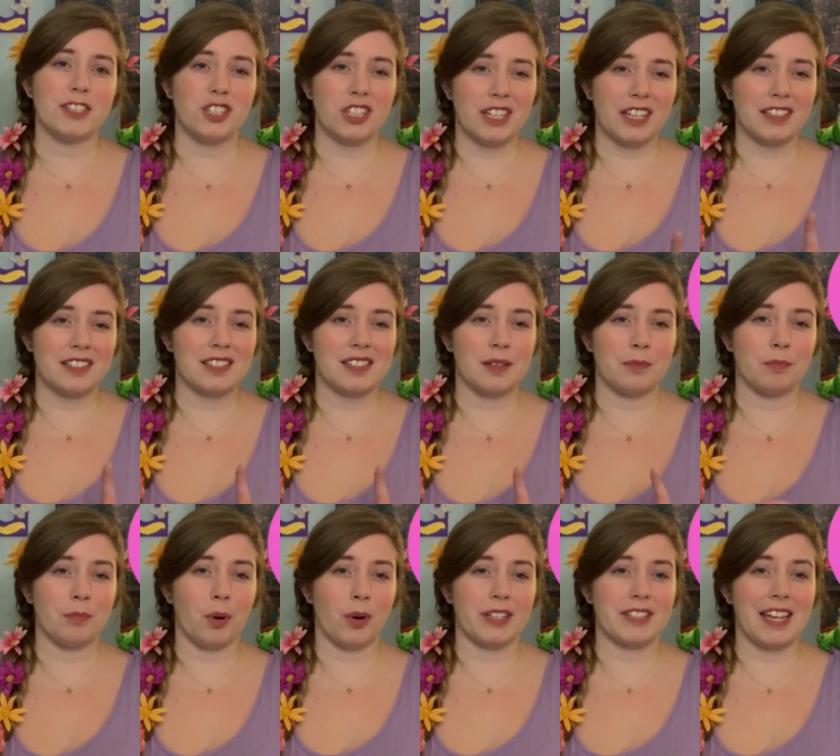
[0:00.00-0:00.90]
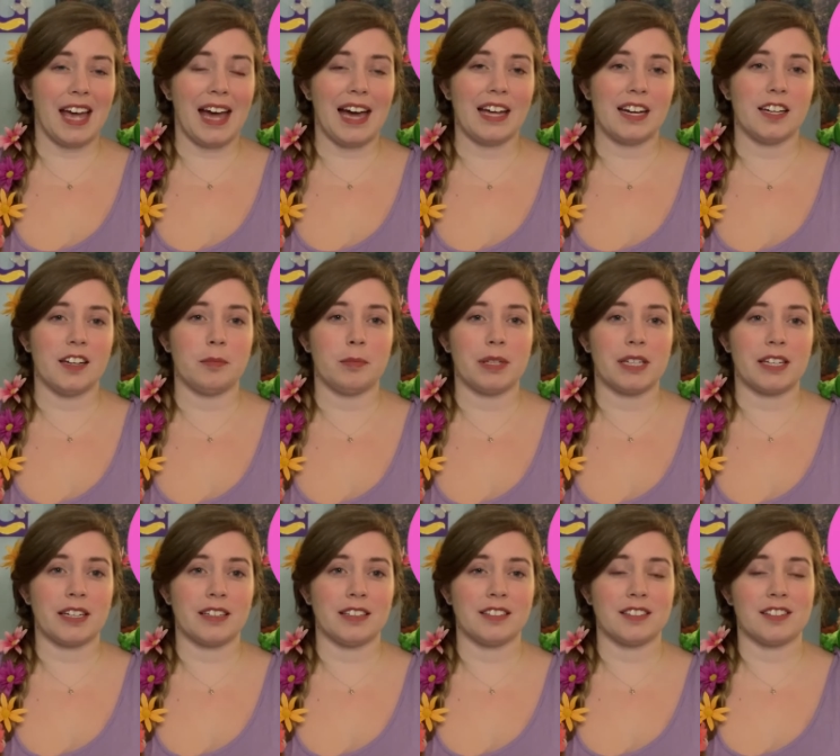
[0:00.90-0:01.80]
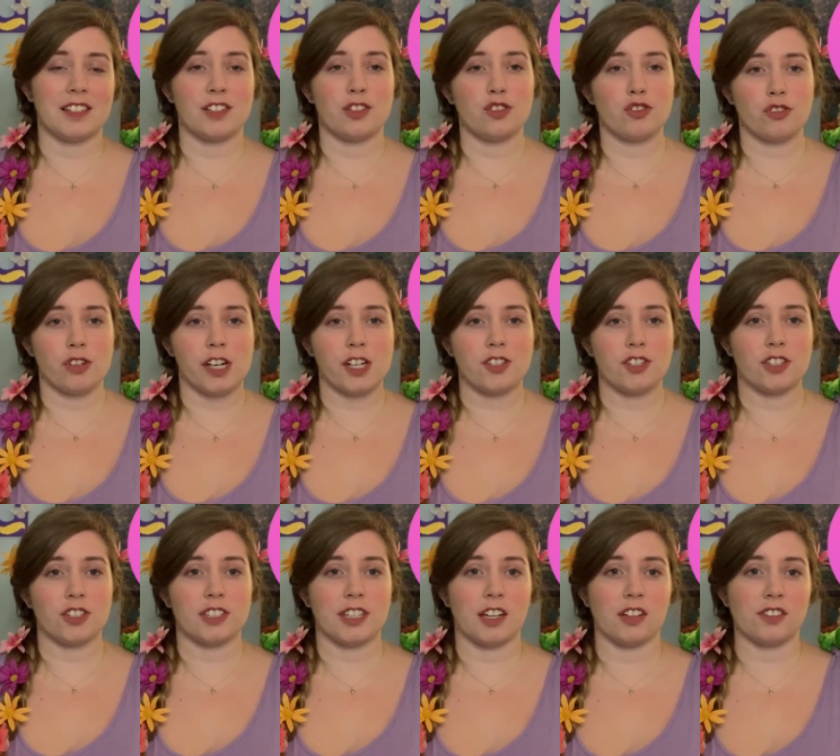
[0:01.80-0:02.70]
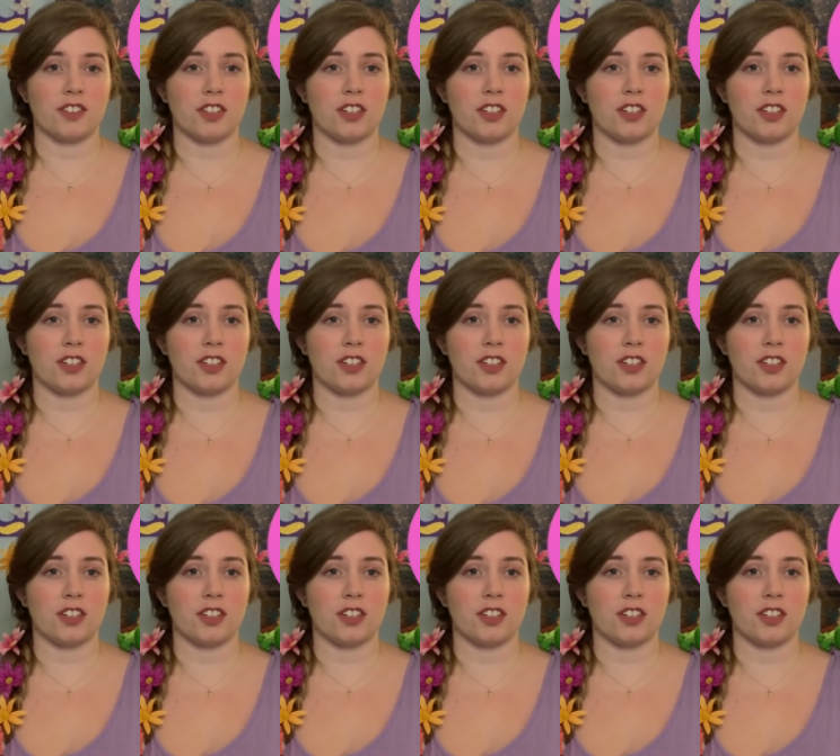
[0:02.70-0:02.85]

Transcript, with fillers: she gets some points added because this stranger tells